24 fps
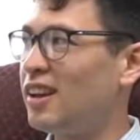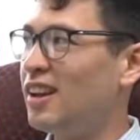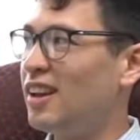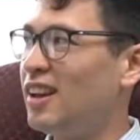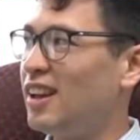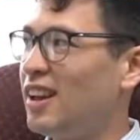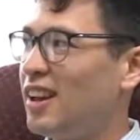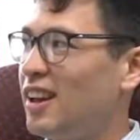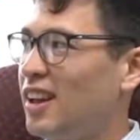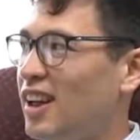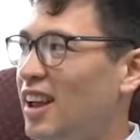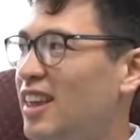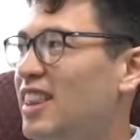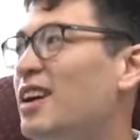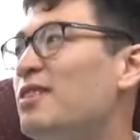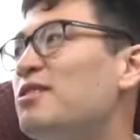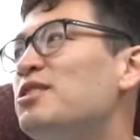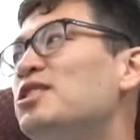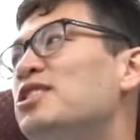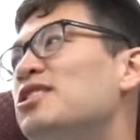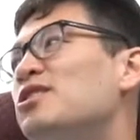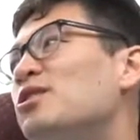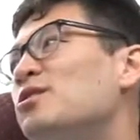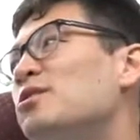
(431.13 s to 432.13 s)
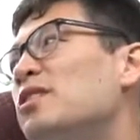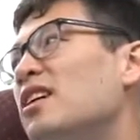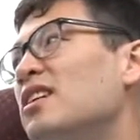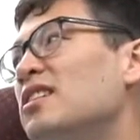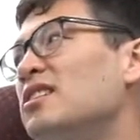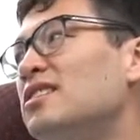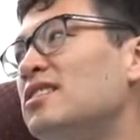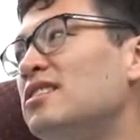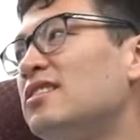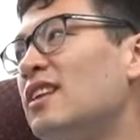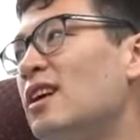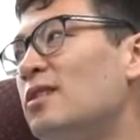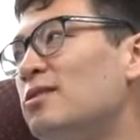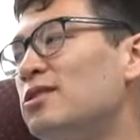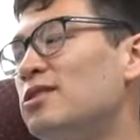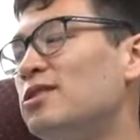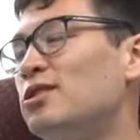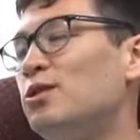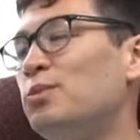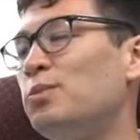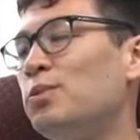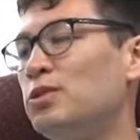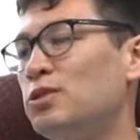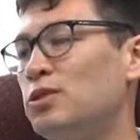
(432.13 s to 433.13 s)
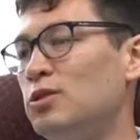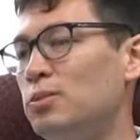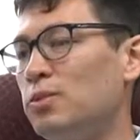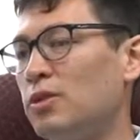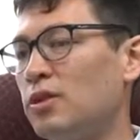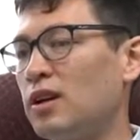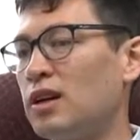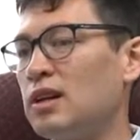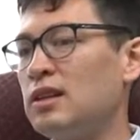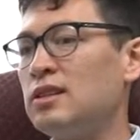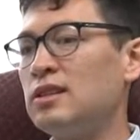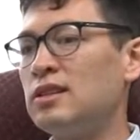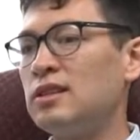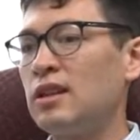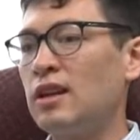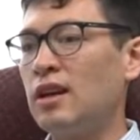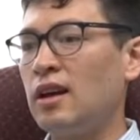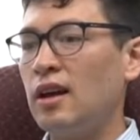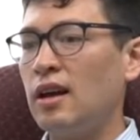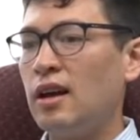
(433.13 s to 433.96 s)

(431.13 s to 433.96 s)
Mm-hmm. And that was so nice. That was super, super nice.